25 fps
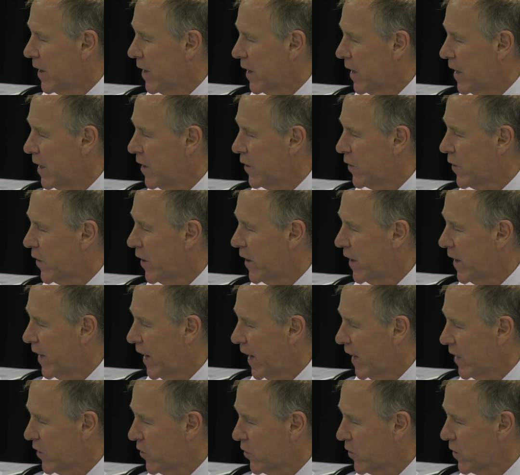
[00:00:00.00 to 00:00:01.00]
is the
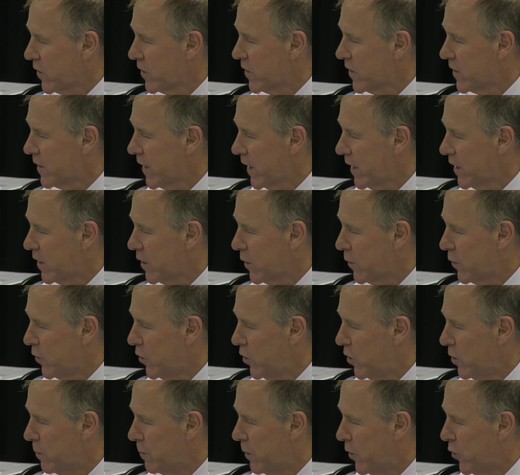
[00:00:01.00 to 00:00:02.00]
natural state of
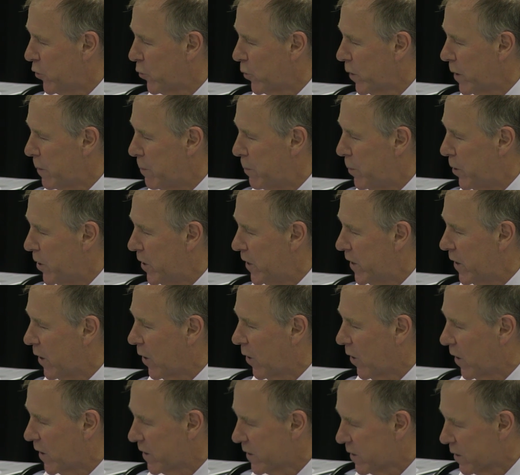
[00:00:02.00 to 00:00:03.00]
humans. We burn
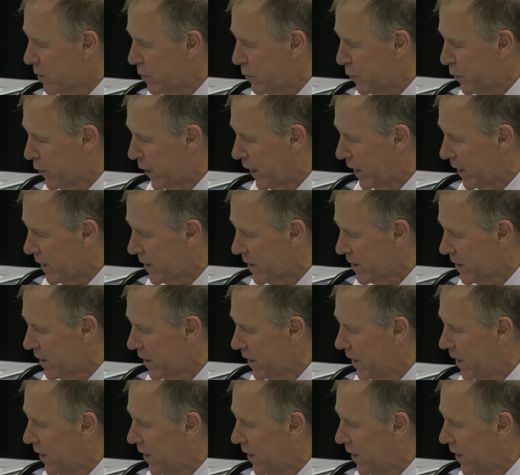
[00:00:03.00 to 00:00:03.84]
lots of fat,